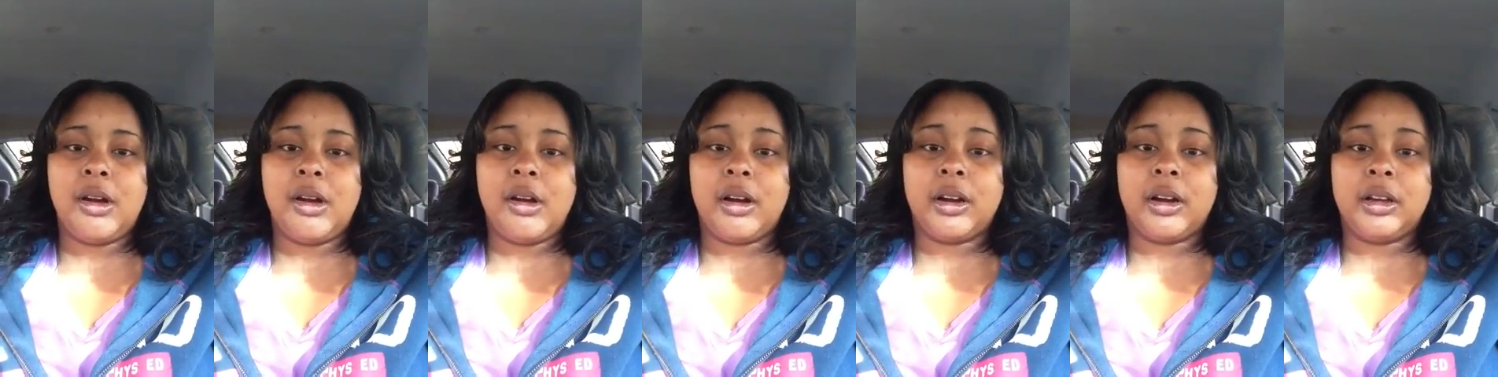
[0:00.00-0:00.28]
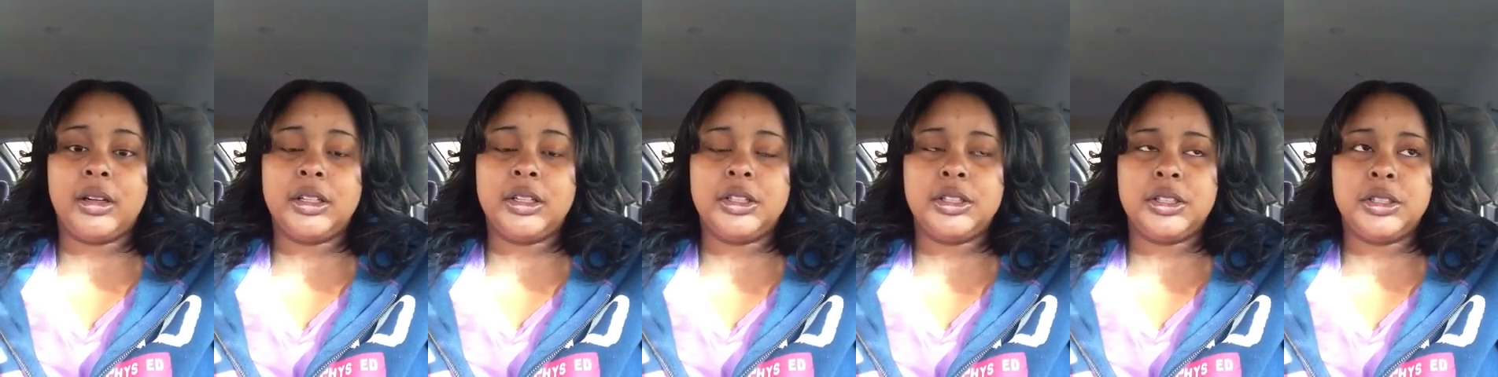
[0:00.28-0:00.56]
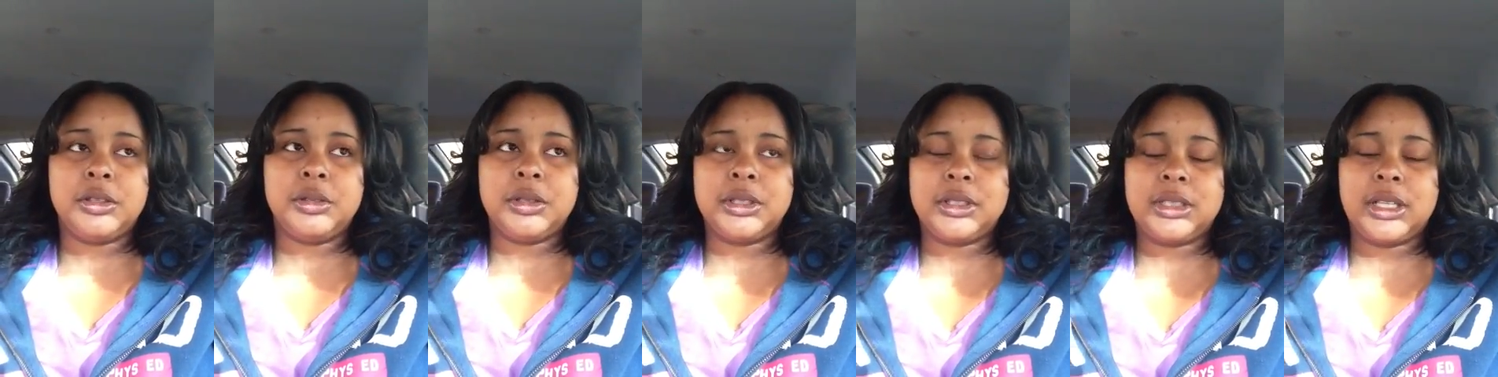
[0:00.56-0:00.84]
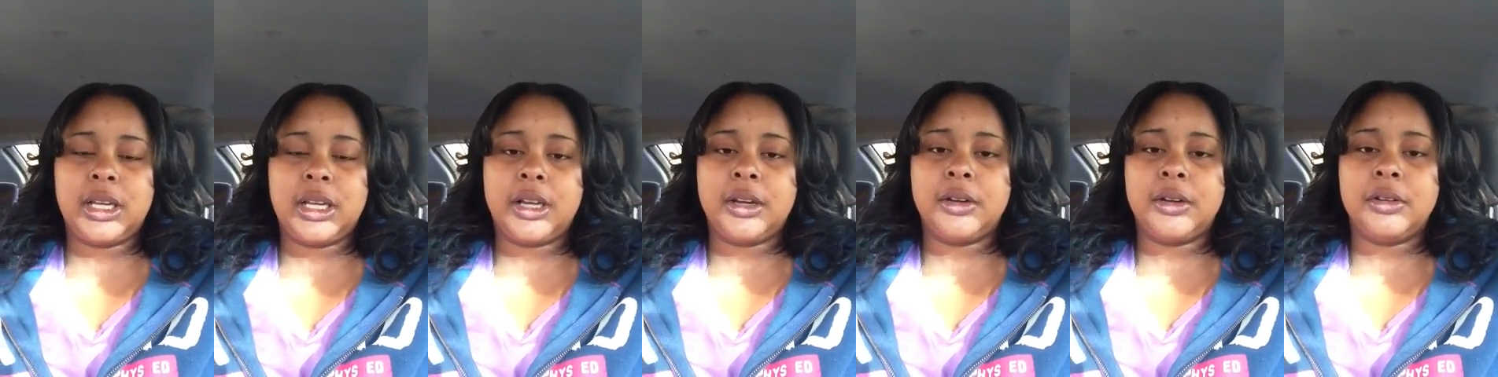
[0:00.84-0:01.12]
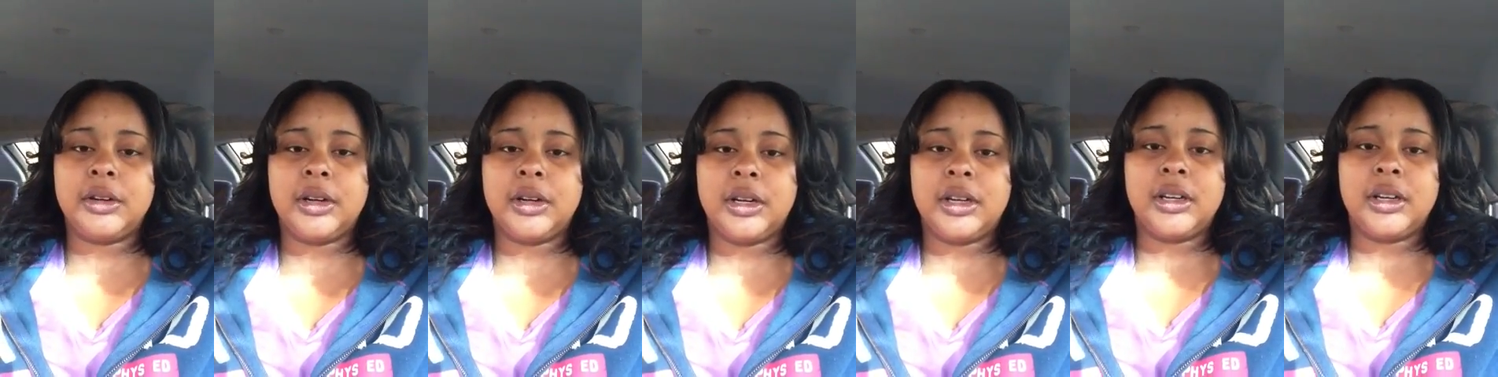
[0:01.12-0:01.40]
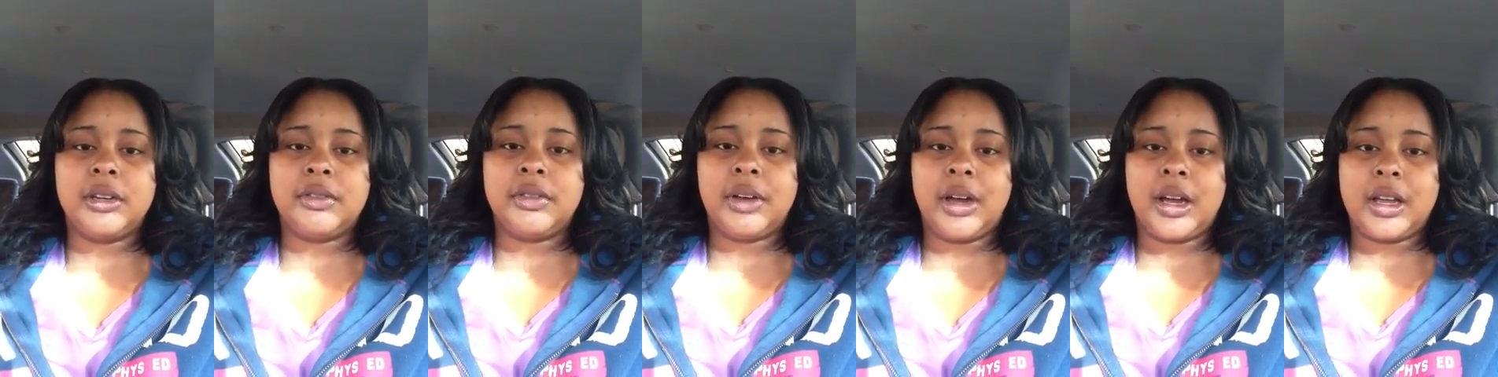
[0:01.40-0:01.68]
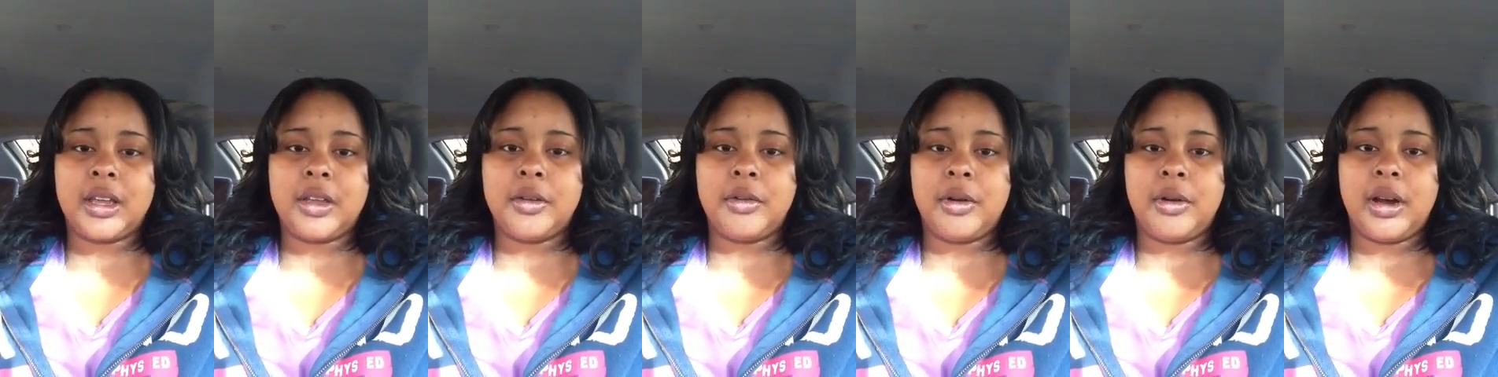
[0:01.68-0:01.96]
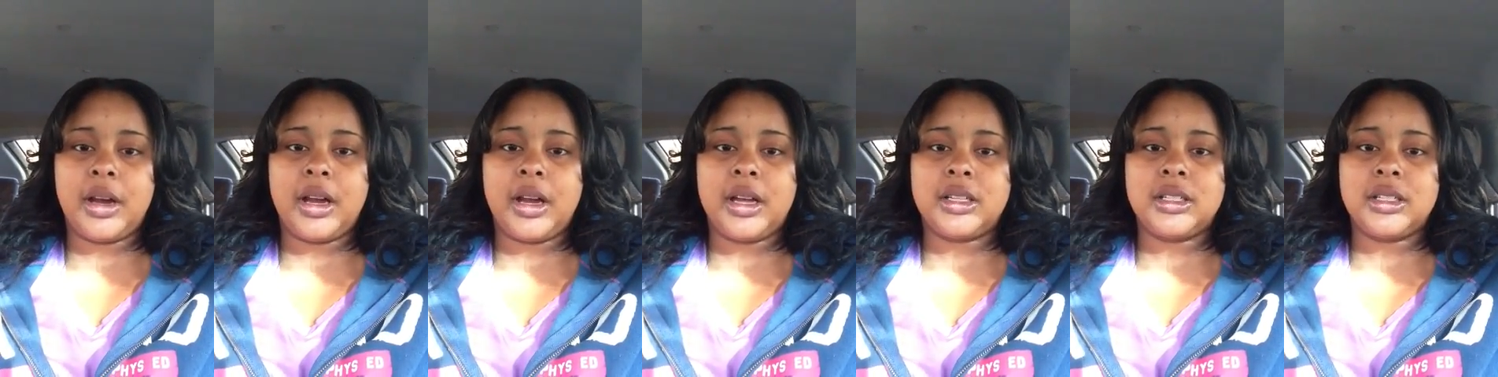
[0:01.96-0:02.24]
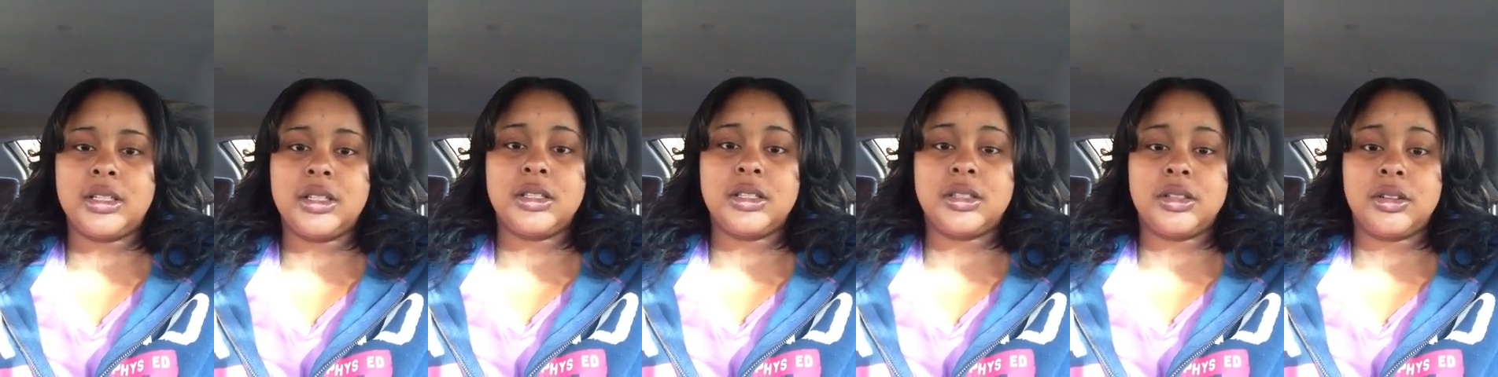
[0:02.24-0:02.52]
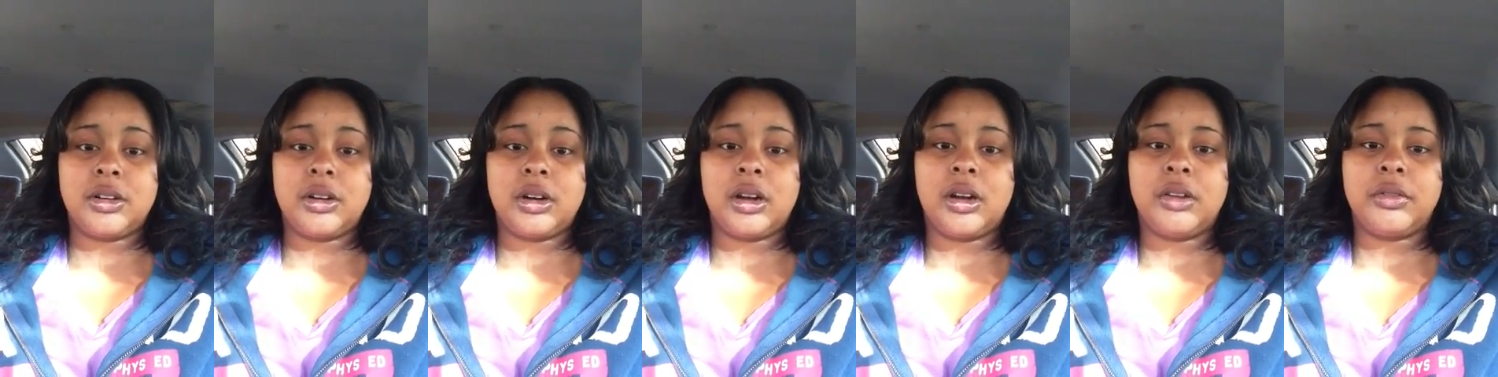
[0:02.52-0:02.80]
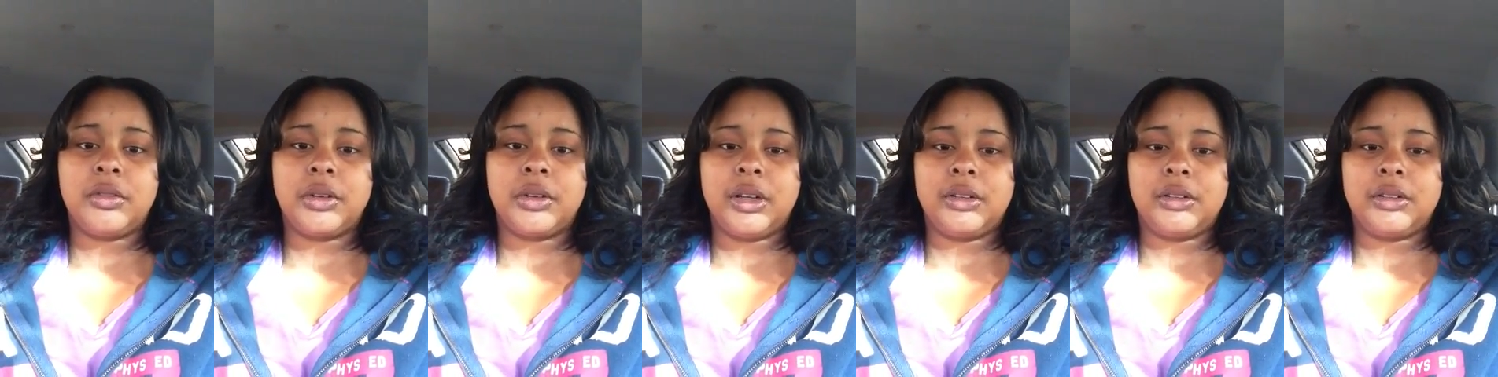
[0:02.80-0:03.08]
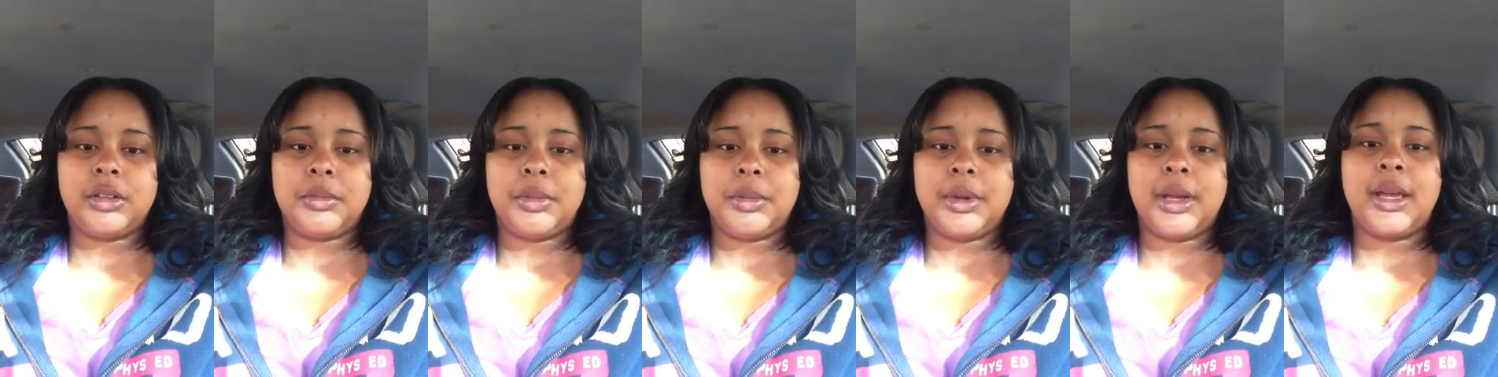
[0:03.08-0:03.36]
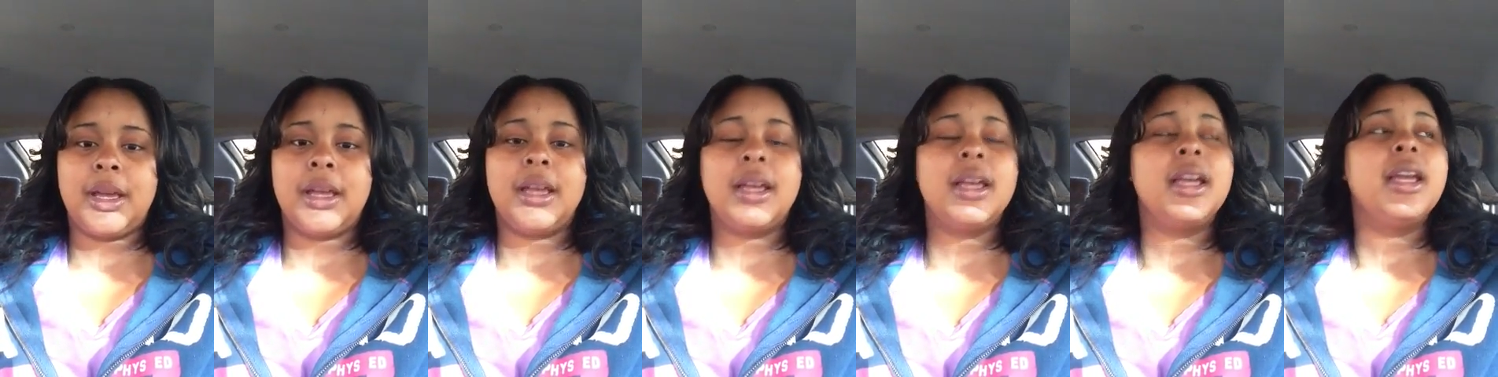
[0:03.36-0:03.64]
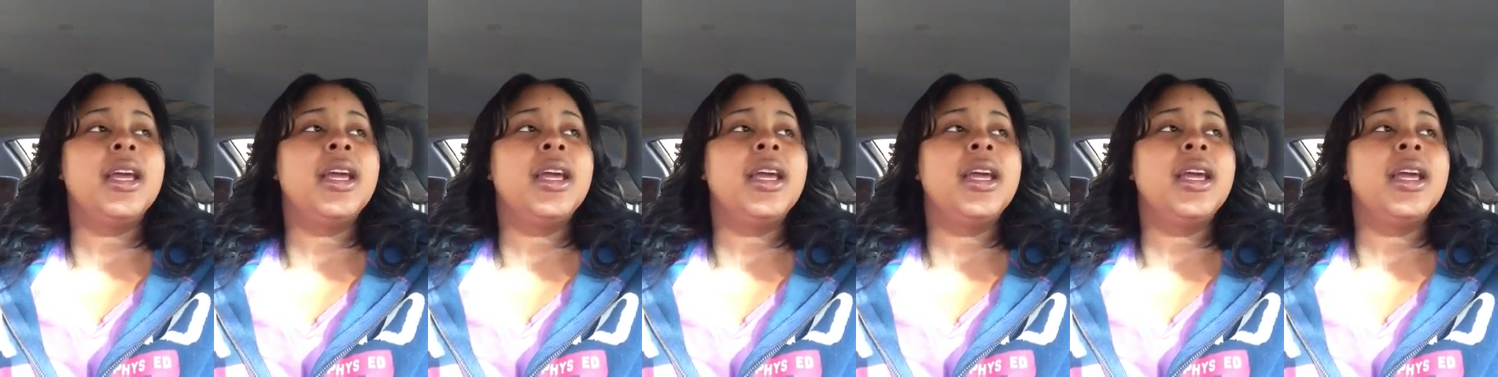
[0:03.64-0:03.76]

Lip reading: are going to do a cycle of IUI to start off right off the bat.